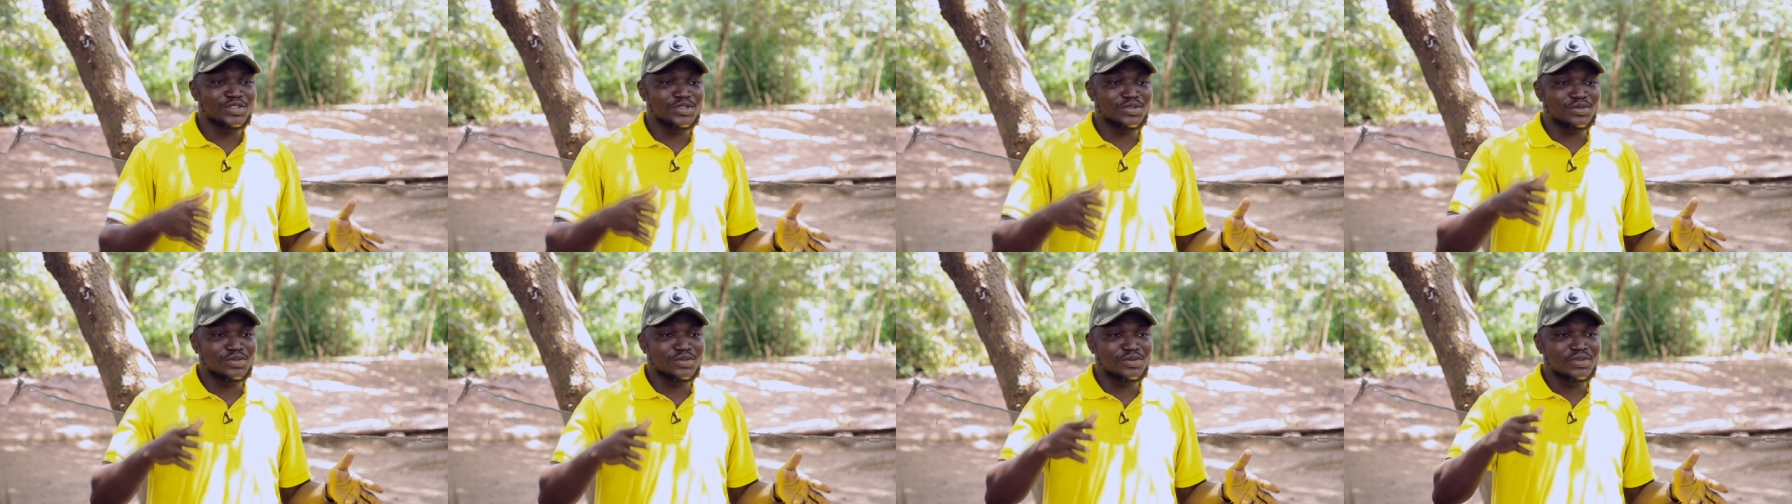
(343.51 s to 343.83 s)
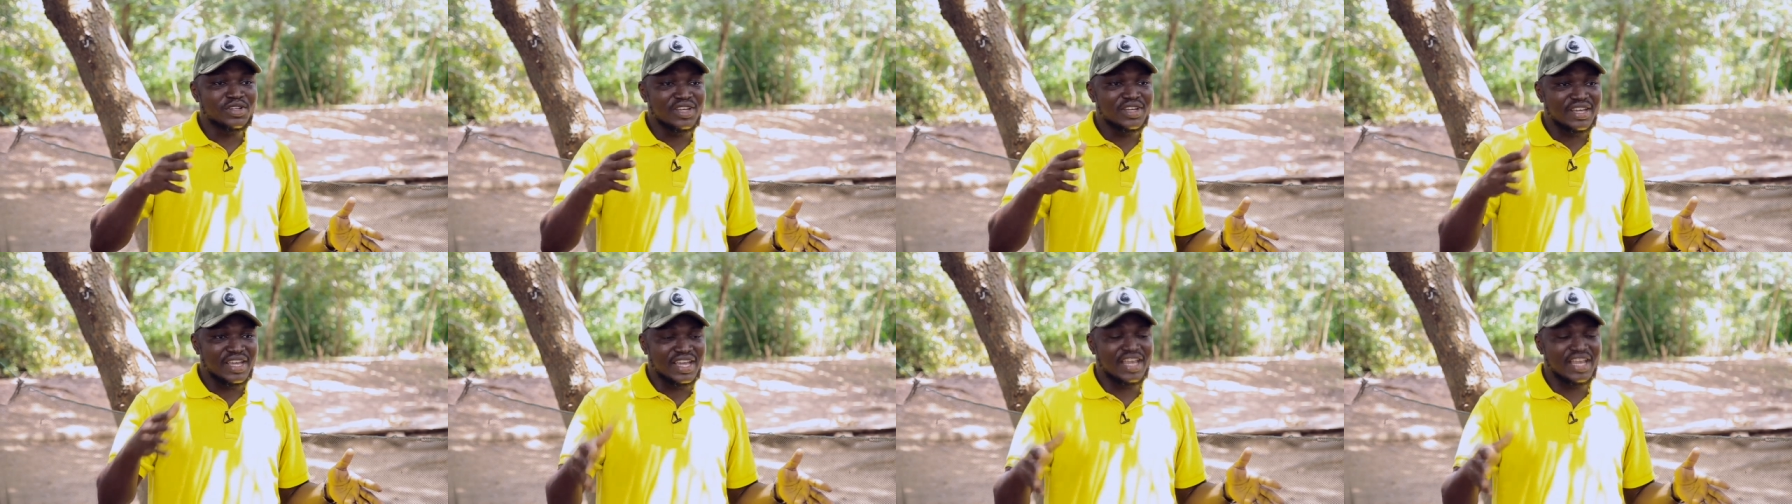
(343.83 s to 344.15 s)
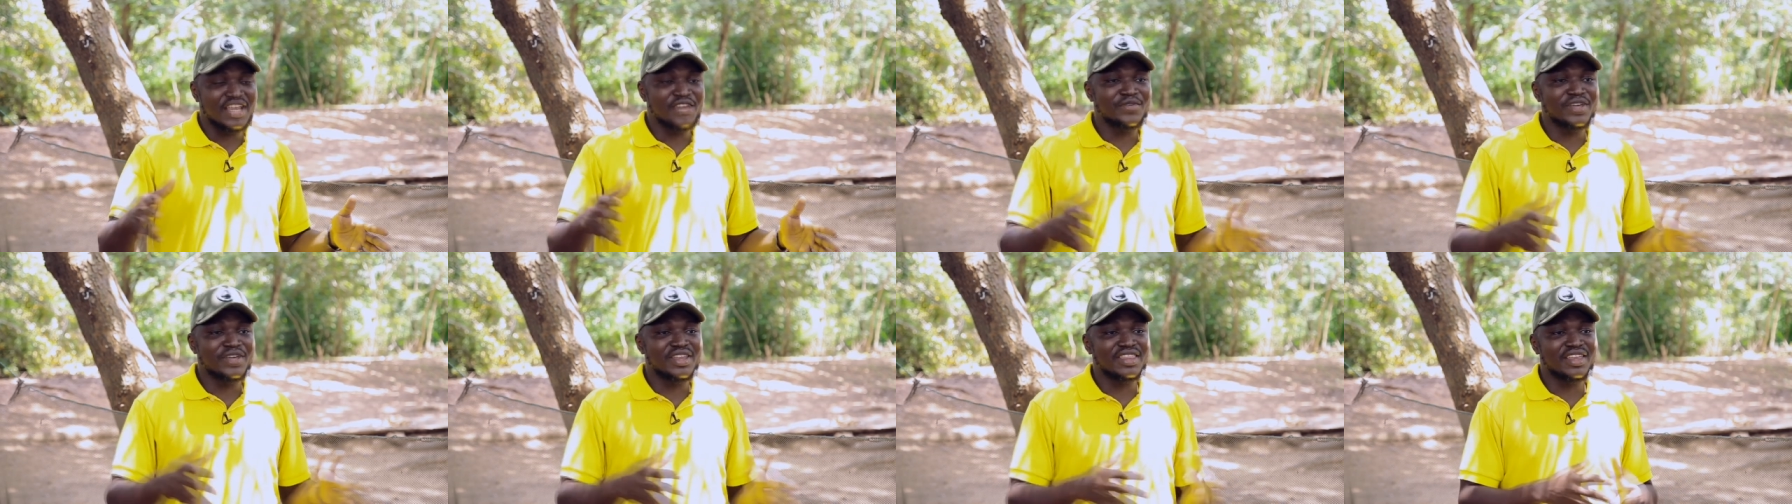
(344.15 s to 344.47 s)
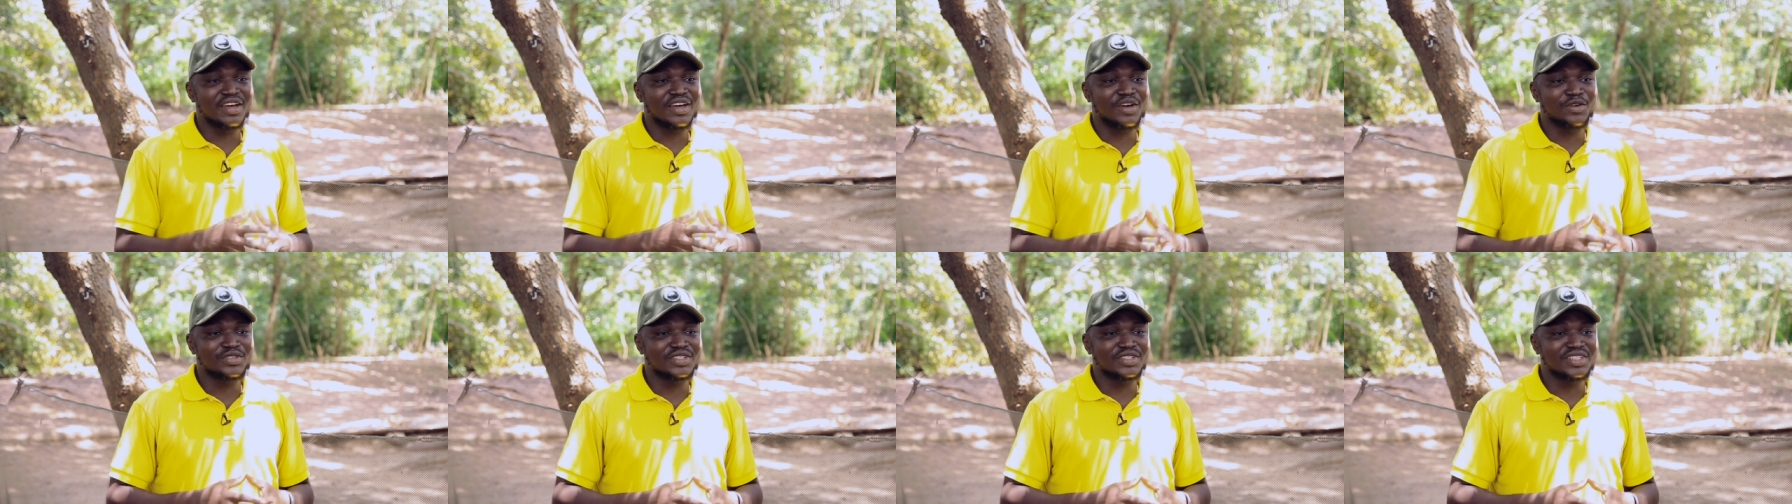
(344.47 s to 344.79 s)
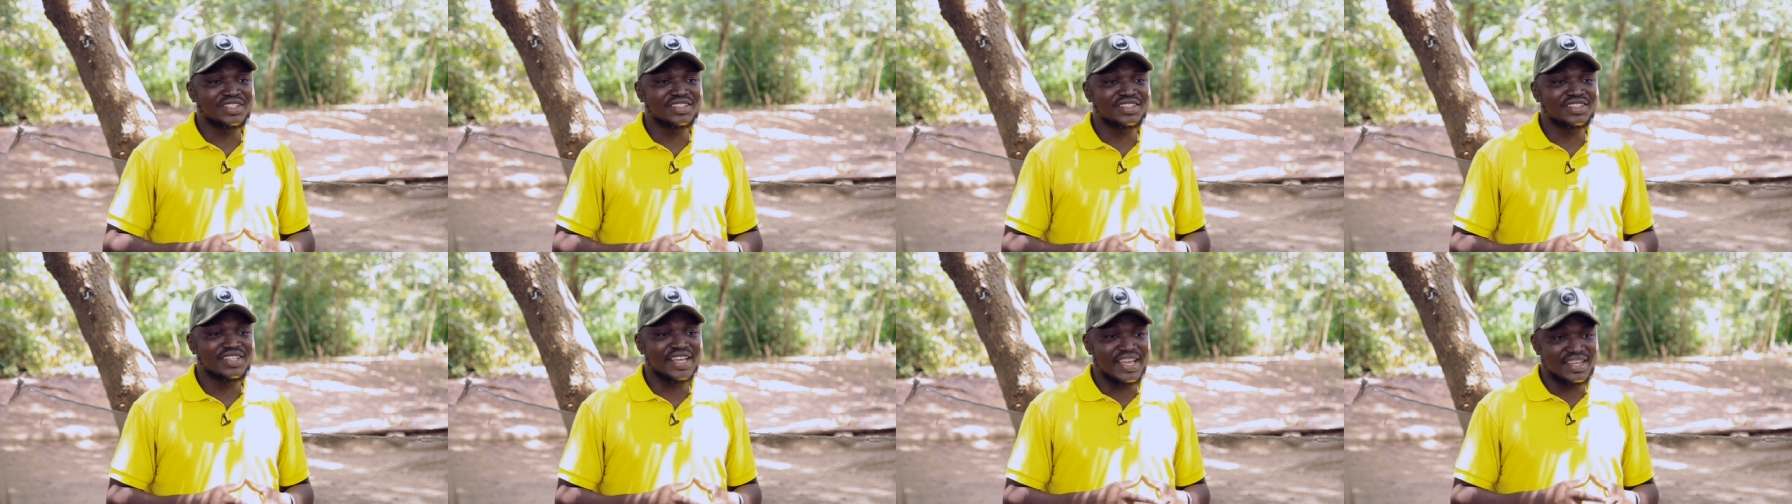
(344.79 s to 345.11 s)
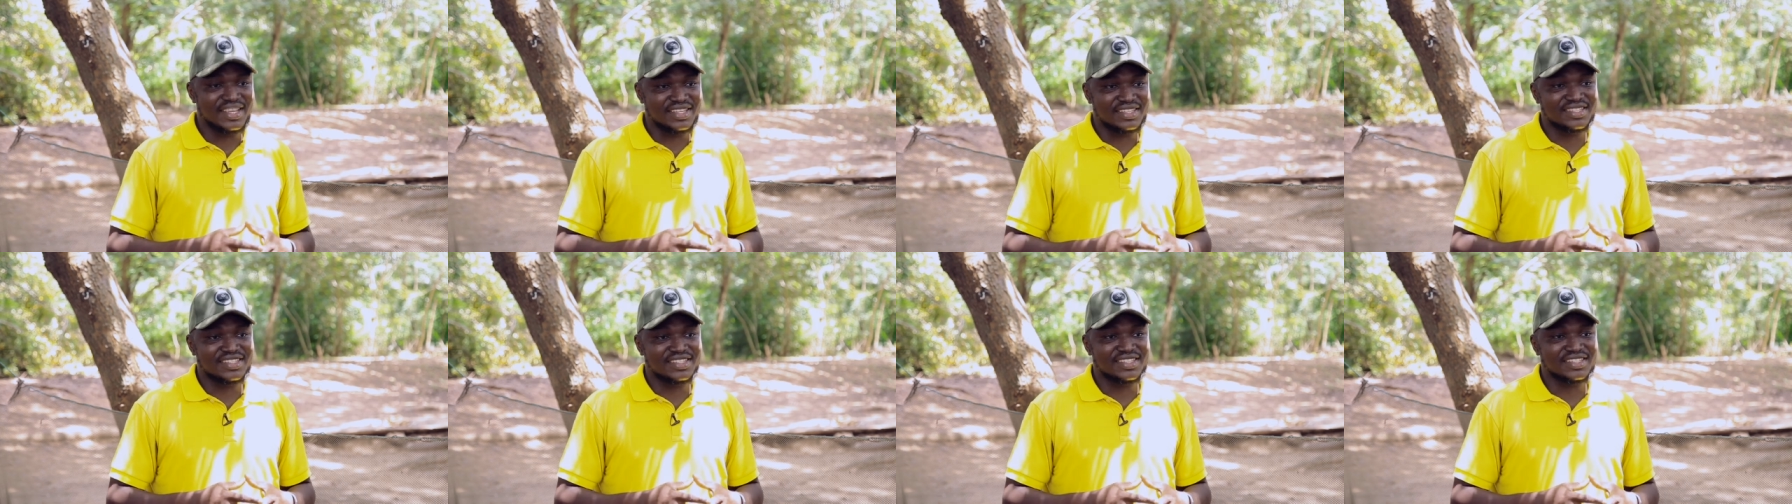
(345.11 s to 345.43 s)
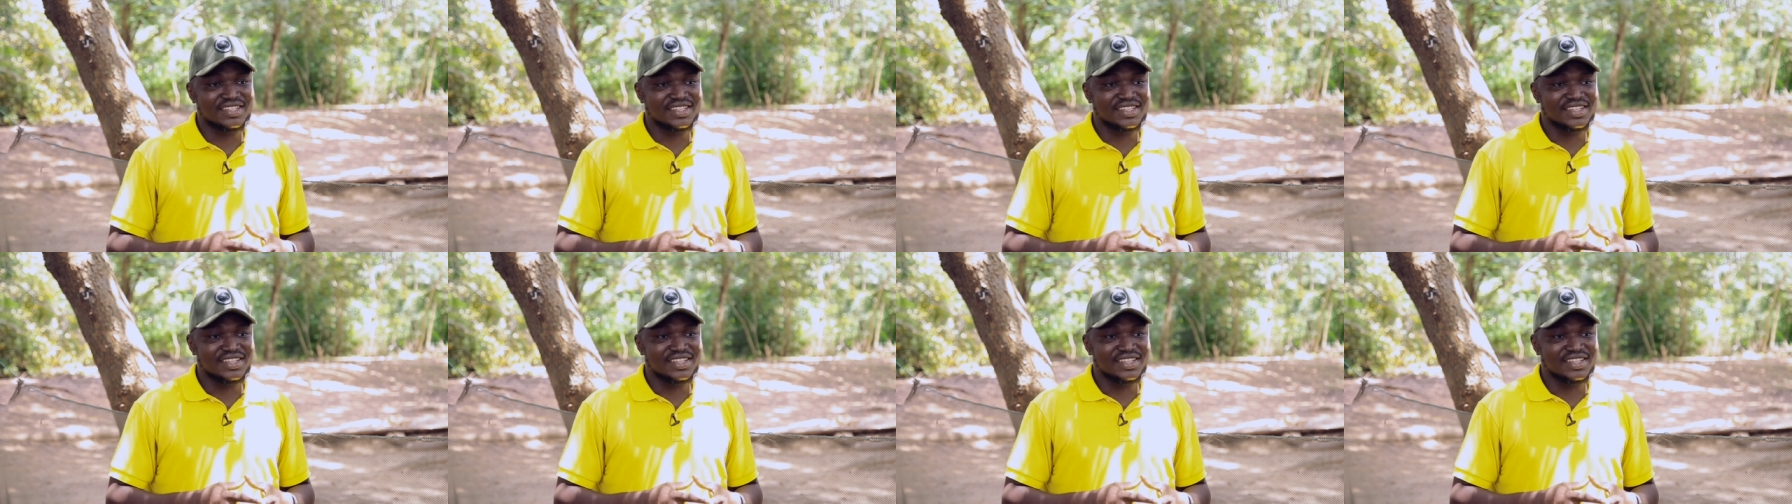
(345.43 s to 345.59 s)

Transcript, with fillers: to 100,000 eggs.